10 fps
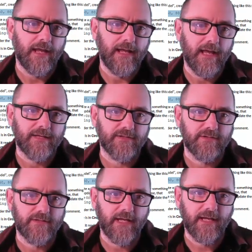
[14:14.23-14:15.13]
and it has
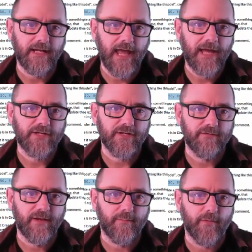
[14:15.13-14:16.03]
to take an action
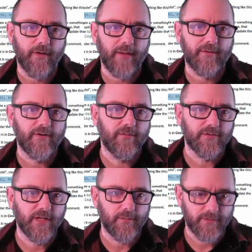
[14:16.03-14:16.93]
event parameter,
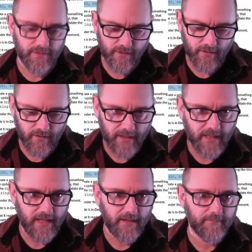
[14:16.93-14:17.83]
which I will just call
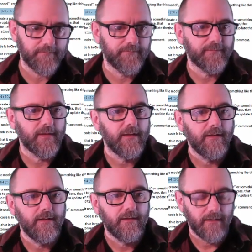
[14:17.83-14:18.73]
E,
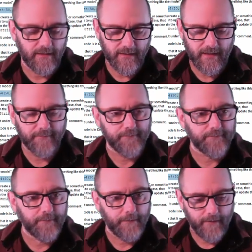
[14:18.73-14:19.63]
like that.